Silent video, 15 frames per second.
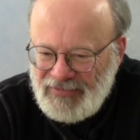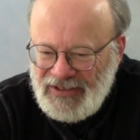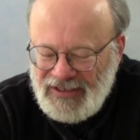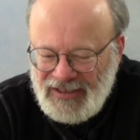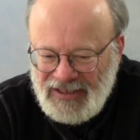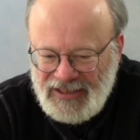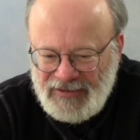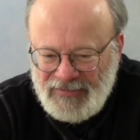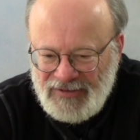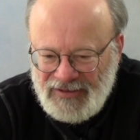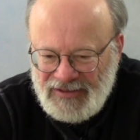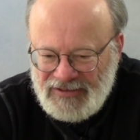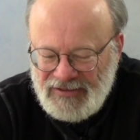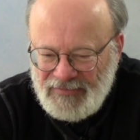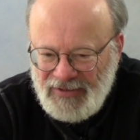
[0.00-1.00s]
being
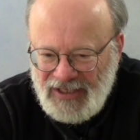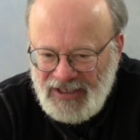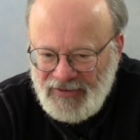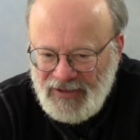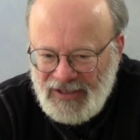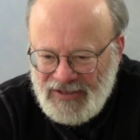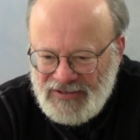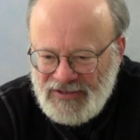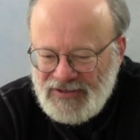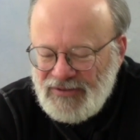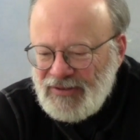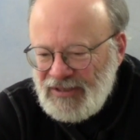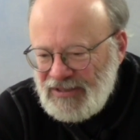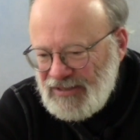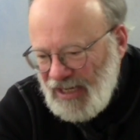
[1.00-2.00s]
labeled as a bioethicist,
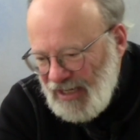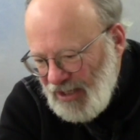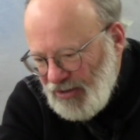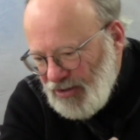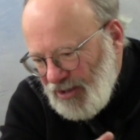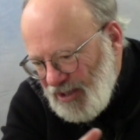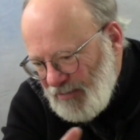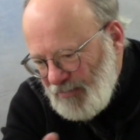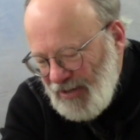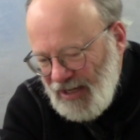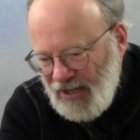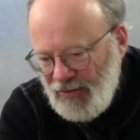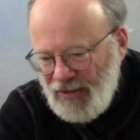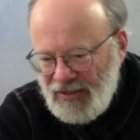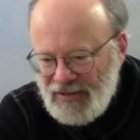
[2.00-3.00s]
or at least a health law
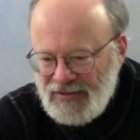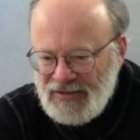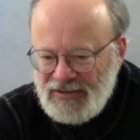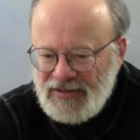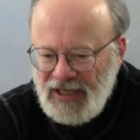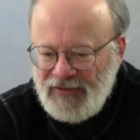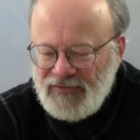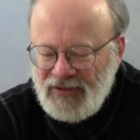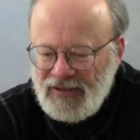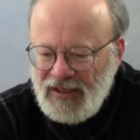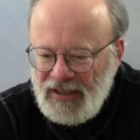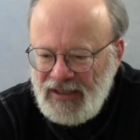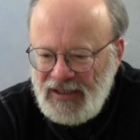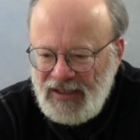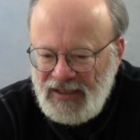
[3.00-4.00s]
bioethicist. After
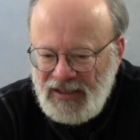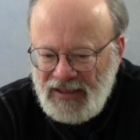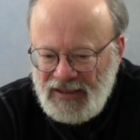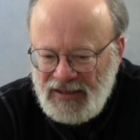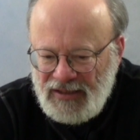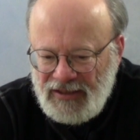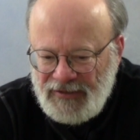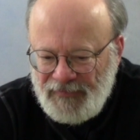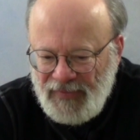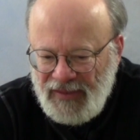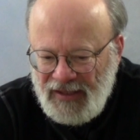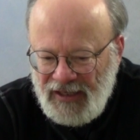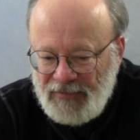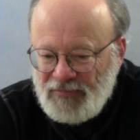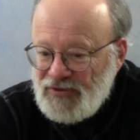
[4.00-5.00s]

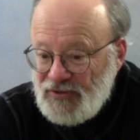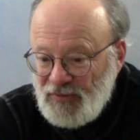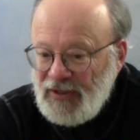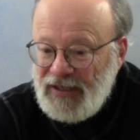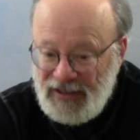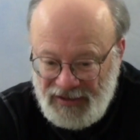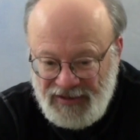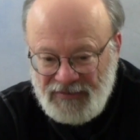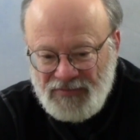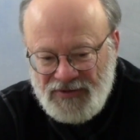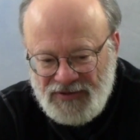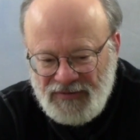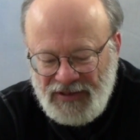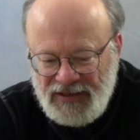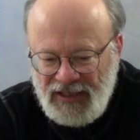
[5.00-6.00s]
I did
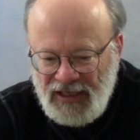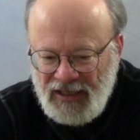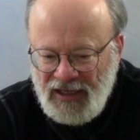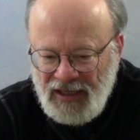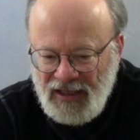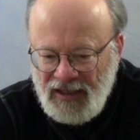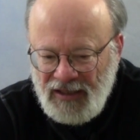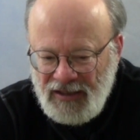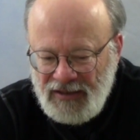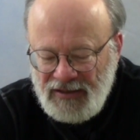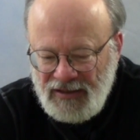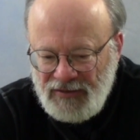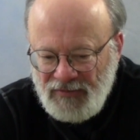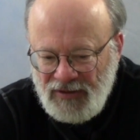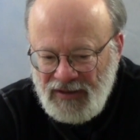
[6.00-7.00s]
persuade Dan Callahan
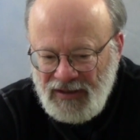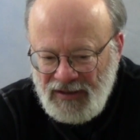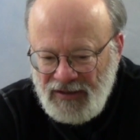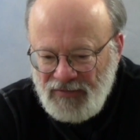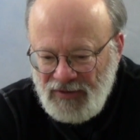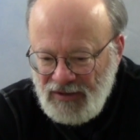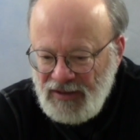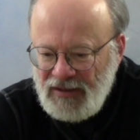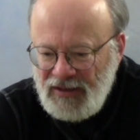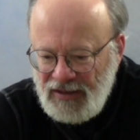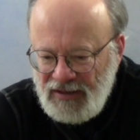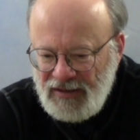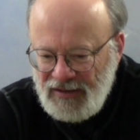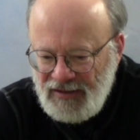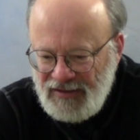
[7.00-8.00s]
that what he really
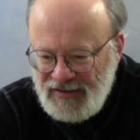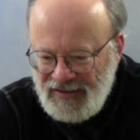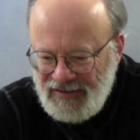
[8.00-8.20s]
needed